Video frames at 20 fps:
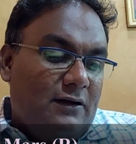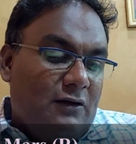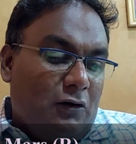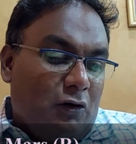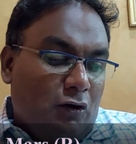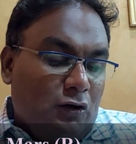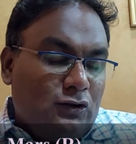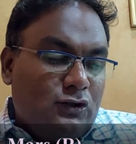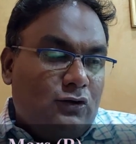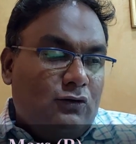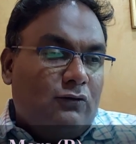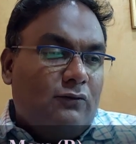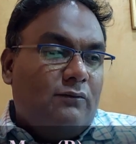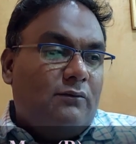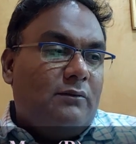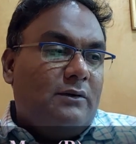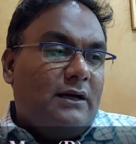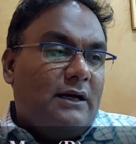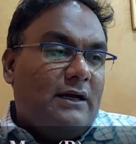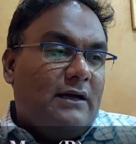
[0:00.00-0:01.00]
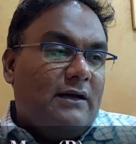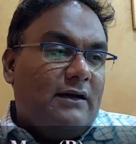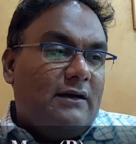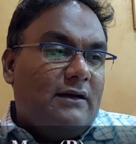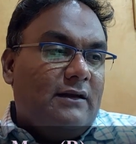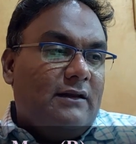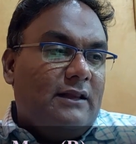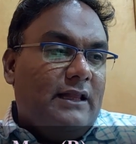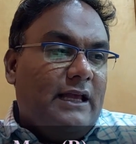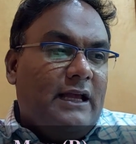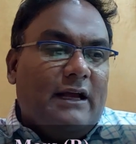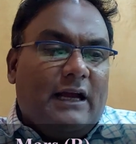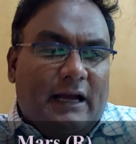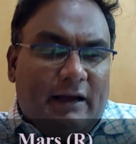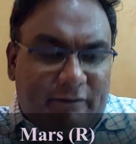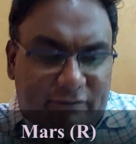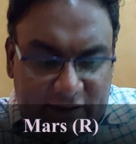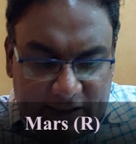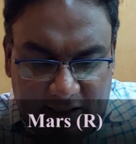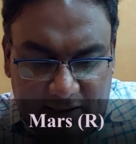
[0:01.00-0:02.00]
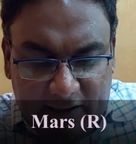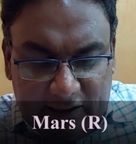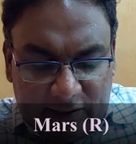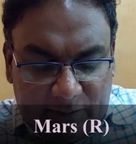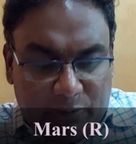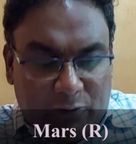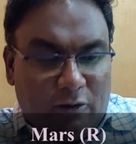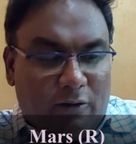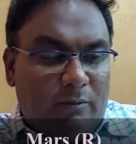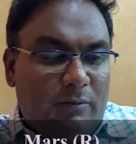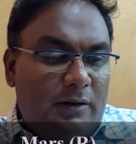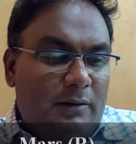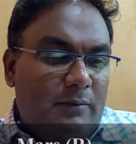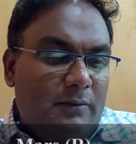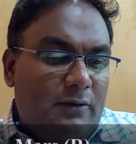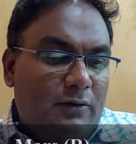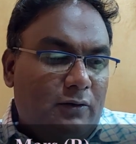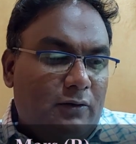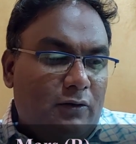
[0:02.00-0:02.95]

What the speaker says: Also, I have seen this problem,